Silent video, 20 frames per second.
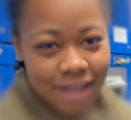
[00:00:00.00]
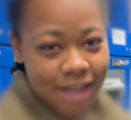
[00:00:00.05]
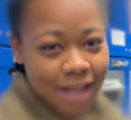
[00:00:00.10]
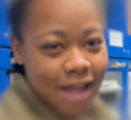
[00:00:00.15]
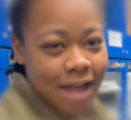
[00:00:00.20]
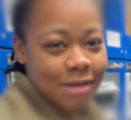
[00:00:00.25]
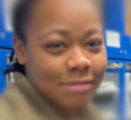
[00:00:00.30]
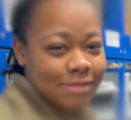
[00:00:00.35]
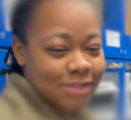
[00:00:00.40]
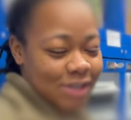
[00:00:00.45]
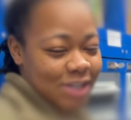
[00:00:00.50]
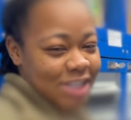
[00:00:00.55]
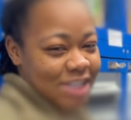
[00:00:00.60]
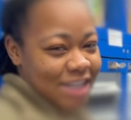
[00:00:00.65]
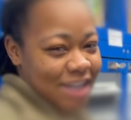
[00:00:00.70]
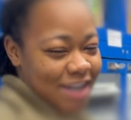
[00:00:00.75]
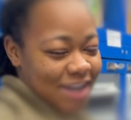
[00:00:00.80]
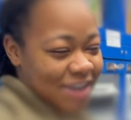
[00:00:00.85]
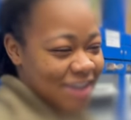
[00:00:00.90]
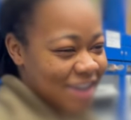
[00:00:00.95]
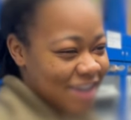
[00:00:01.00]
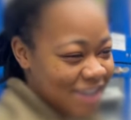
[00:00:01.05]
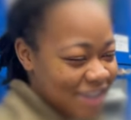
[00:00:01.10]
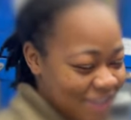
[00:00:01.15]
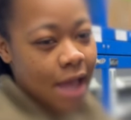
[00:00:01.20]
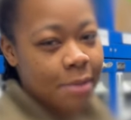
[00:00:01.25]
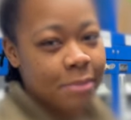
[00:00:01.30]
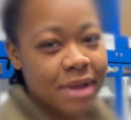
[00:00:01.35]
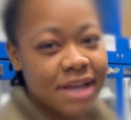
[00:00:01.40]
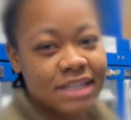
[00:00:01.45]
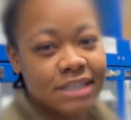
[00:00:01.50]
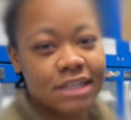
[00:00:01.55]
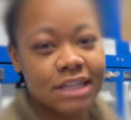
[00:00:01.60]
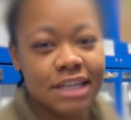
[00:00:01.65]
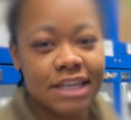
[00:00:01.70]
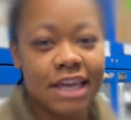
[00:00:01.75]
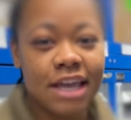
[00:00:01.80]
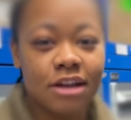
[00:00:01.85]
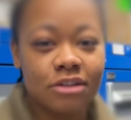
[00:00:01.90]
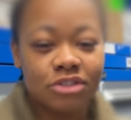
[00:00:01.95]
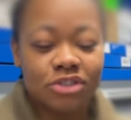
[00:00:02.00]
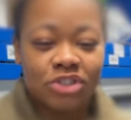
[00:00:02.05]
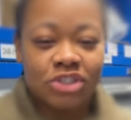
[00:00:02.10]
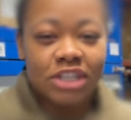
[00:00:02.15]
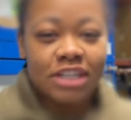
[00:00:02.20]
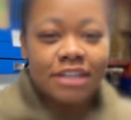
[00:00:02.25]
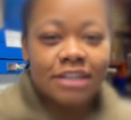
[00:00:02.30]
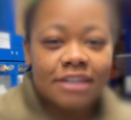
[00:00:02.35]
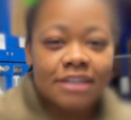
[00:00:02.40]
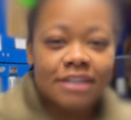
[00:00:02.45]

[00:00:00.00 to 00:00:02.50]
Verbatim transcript: I'm Sergeant Curry. I basically count shit